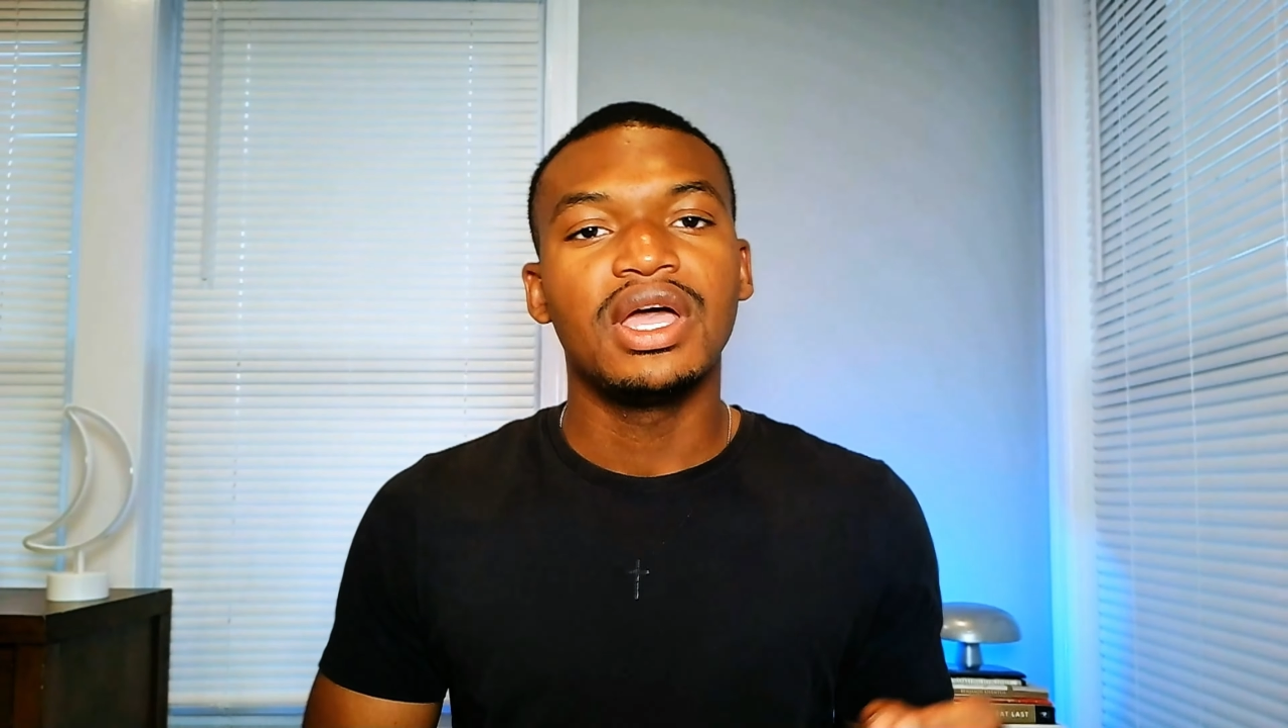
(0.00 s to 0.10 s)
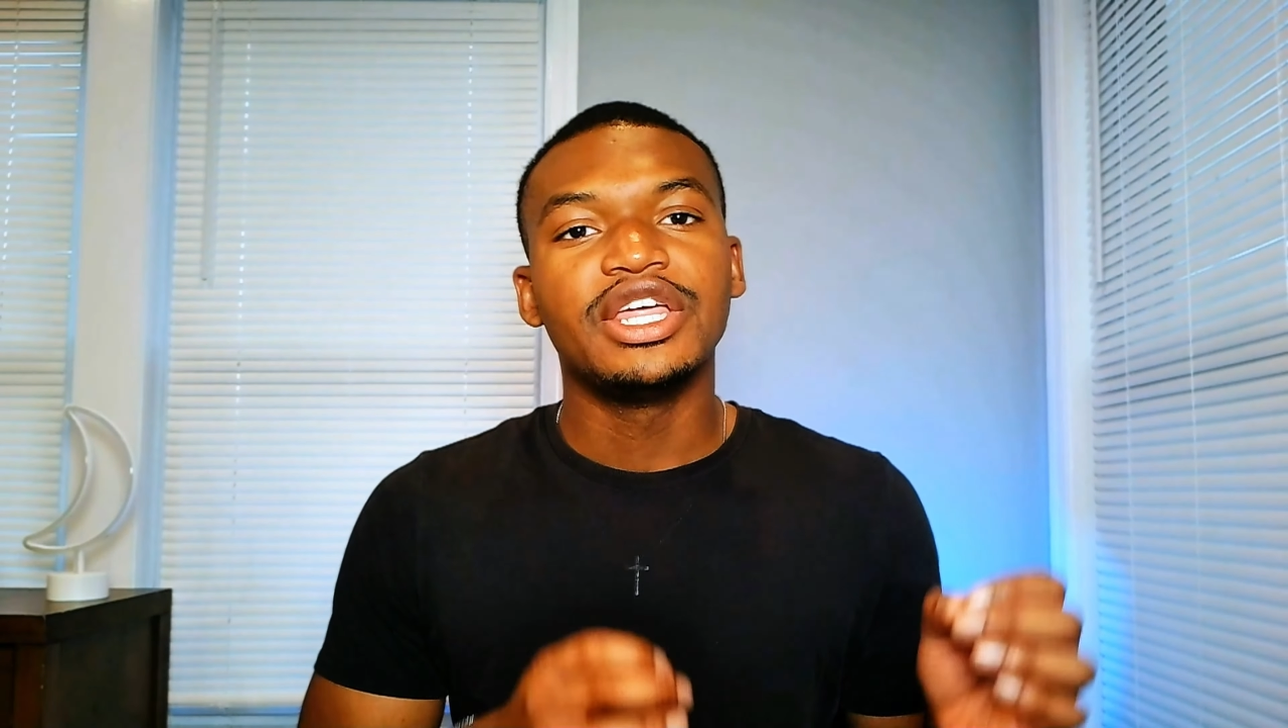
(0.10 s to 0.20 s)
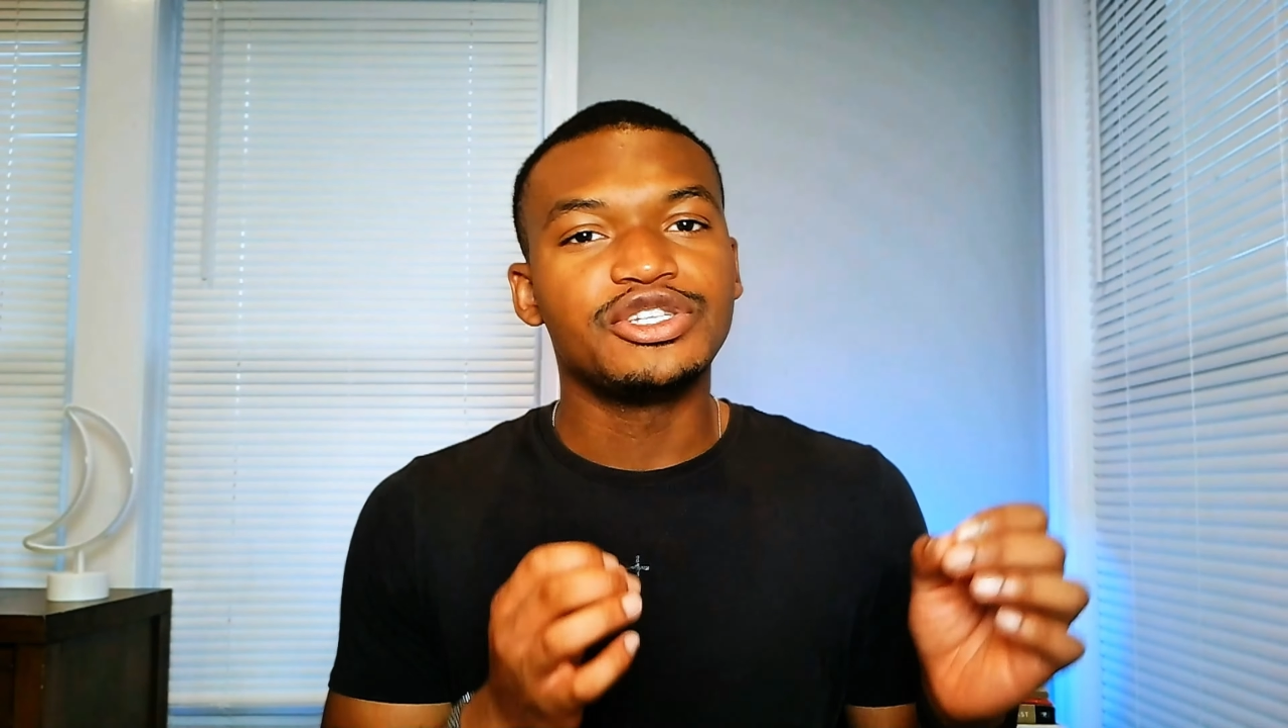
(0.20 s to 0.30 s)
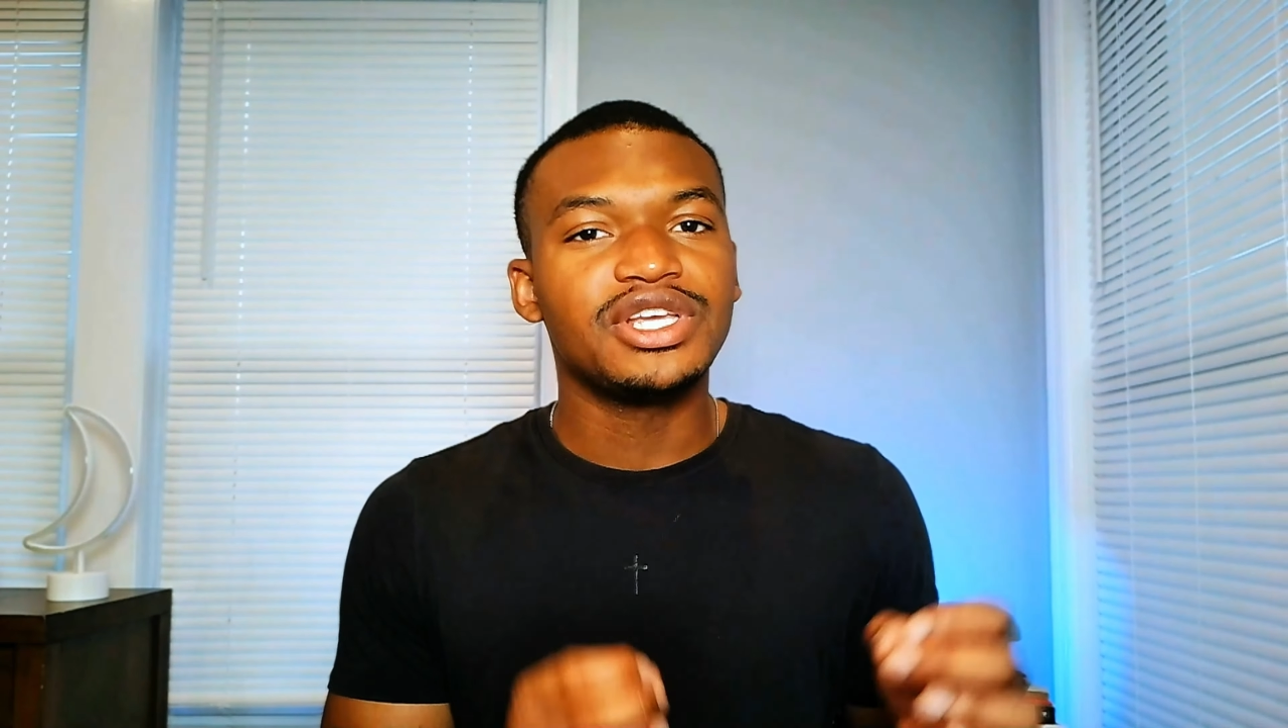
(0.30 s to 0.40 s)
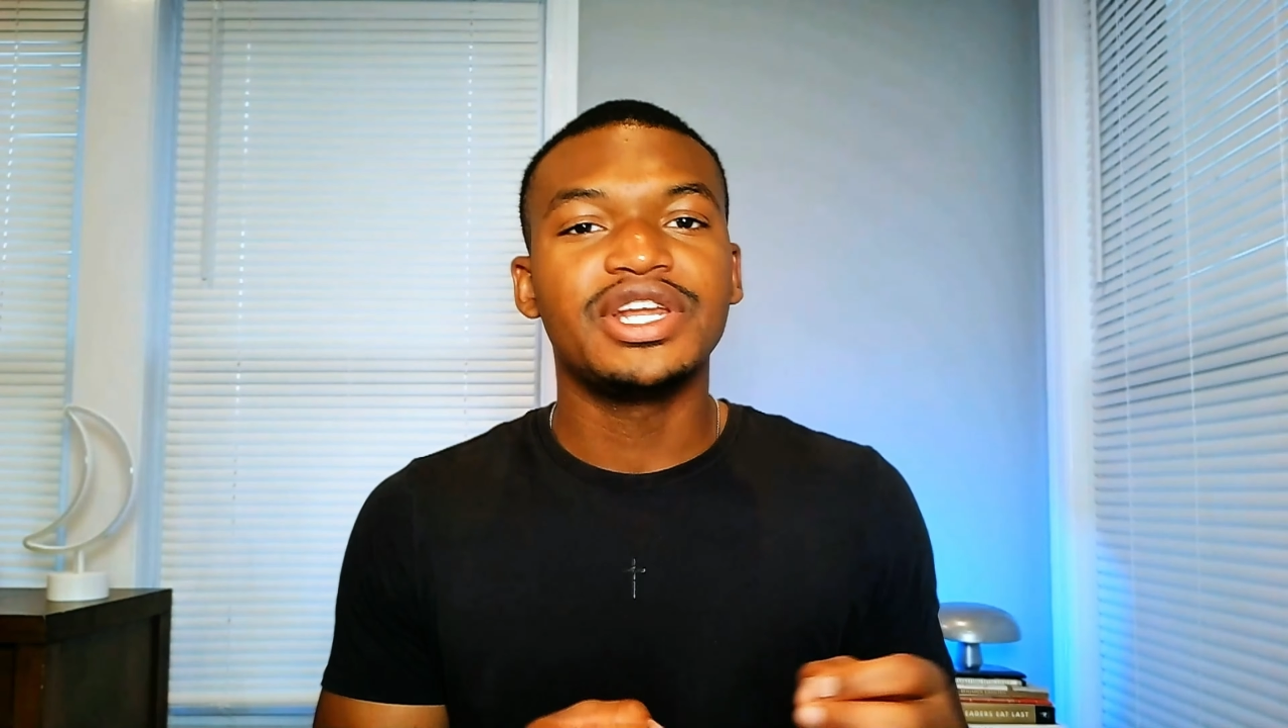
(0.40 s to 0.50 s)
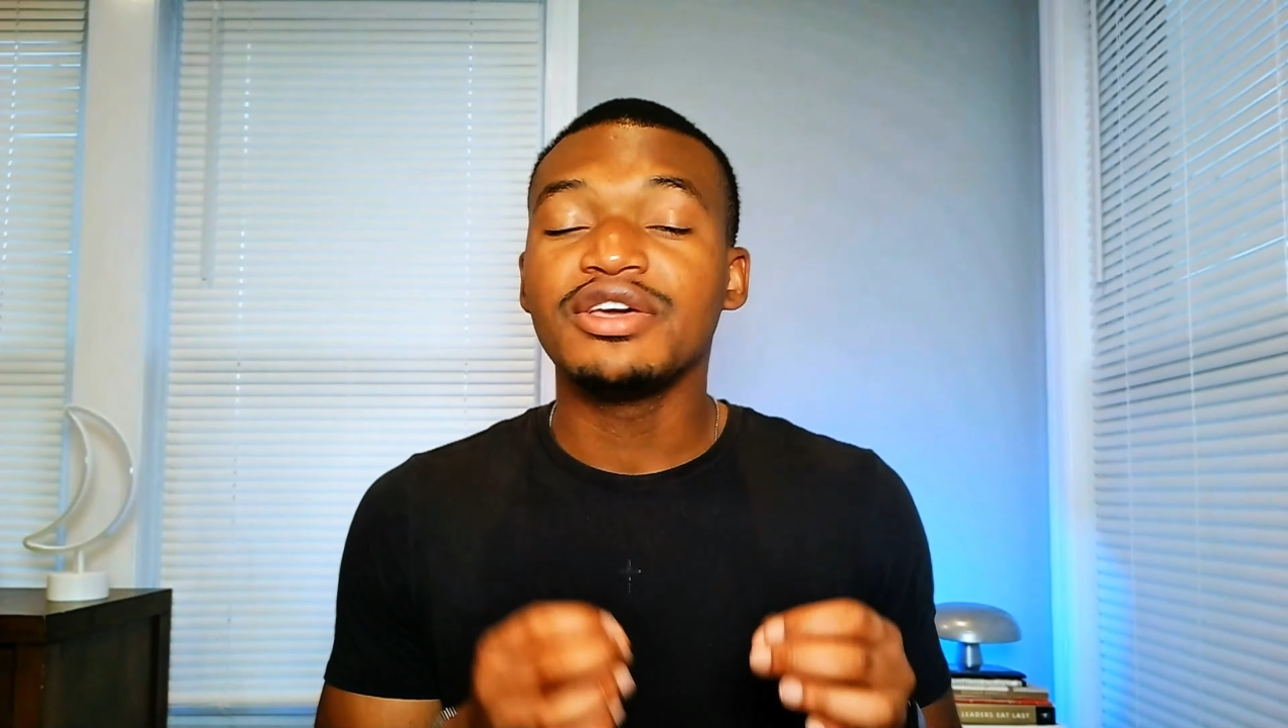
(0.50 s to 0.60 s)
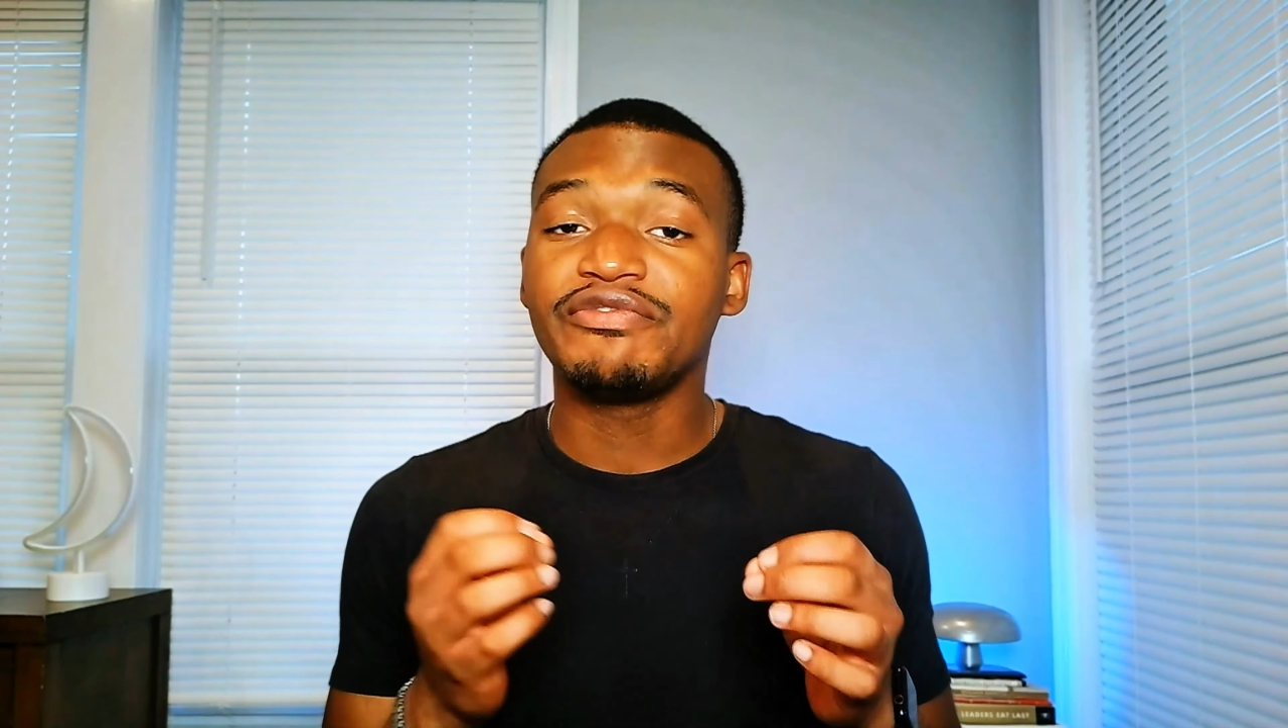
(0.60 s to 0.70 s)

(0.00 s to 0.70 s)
You're sending a